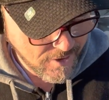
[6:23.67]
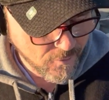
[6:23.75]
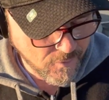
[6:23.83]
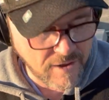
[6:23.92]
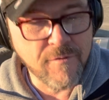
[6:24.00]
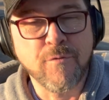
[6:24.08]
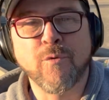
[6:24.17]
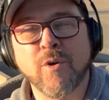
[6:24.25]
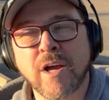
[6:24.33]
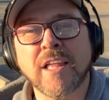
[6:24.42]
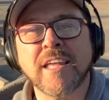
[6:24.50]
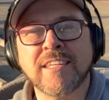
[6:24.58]
We've
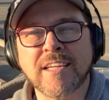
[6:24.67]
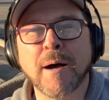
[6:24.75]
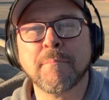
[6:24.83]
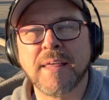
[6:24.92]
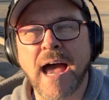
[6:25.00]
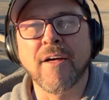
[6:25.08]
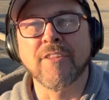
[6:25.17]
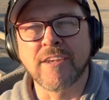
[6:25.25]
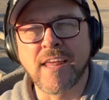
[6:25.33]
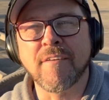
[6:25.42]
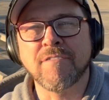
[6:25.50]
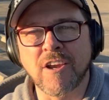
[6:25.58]
really dumbed down the
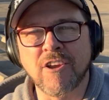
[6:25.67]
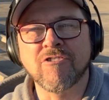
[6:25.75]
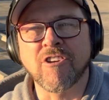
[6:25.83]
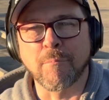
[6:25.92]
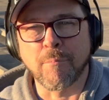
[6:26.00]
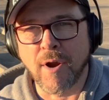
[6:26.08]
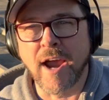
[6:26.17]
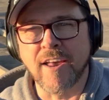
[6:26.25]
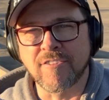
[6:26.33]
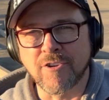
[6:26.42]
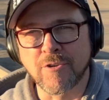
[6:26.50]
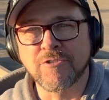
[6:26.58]
definition of
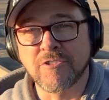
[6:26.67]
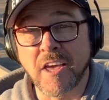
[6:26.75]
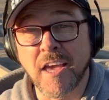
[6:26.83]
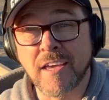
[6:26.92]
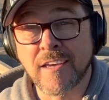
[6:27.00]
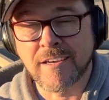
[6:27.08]
praise, don't you think?